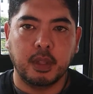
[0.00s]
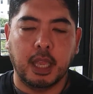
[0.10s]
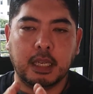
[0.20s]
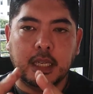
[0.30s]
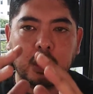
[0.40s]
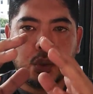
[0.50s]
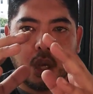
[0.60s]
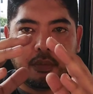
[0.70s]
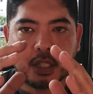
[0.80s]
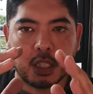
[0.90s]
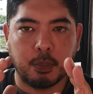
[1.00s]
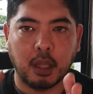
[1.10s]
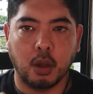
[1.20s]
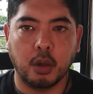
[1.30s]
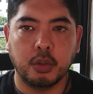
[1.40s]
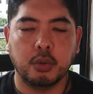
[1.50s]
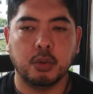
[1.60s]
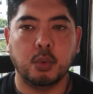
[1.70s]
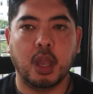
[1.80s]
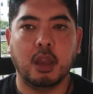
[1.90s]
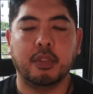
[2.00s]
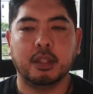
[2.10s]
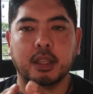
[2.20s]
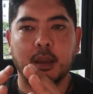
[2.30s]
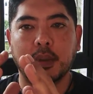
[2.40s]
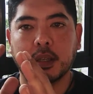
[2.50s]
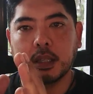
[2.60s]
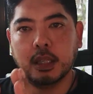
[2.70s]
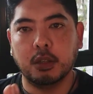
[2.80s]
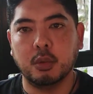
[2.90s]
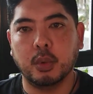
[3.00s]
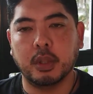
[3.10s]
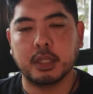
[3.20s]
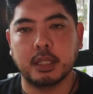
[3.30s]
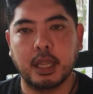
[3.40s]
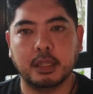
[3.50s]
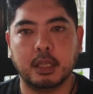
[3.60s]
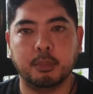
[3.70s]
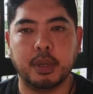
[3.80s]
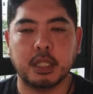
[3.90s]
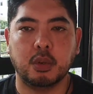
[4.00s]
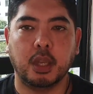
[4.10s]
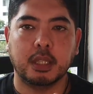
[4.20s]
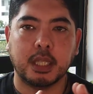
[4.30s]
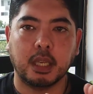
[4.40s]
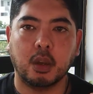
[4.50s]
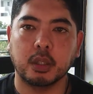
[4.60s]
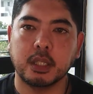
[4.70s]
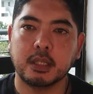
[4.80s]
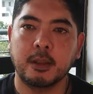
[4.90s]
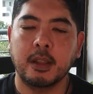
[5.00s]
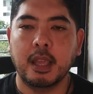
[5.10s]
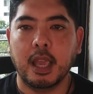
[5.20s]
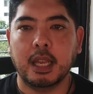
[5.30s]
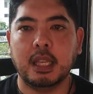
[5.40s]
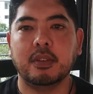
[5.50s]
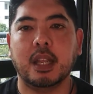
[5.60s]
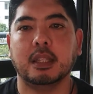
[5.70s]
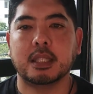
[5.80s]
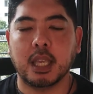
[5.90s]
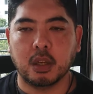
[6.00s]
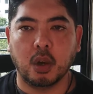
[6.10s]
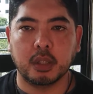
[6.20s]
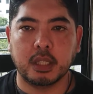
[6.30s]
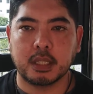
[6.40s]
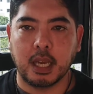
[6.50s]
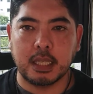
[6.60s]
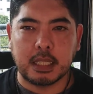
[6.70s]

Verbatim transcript: at least you have that spell on you, you have that chemical in you, whether it's an antidepressant or antipsychotics, and even antipsychotics, guys.